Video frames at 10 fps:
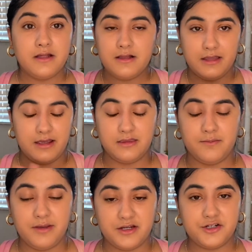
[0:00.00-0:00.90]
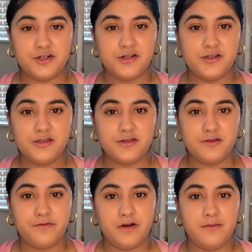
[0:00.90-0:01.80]
like the pictures
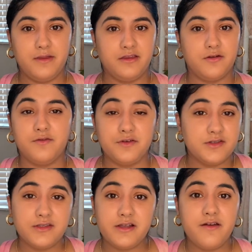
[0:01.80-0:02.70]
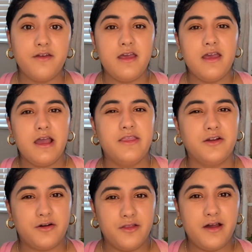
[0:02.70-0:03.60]
from like the reviews and stuff, and the
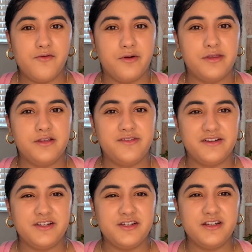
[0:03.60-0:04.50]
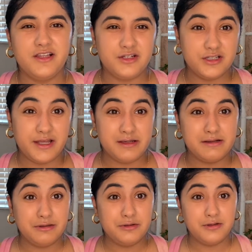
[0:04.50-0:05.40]
girl that wore this foundation, it looked like a
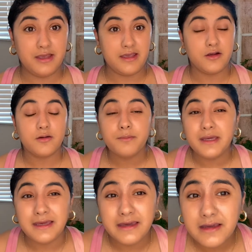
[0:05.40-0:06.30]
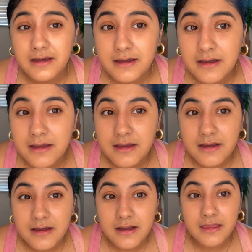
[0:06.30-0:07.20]
little like pink,
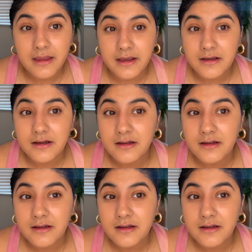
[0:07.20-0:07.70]
and like,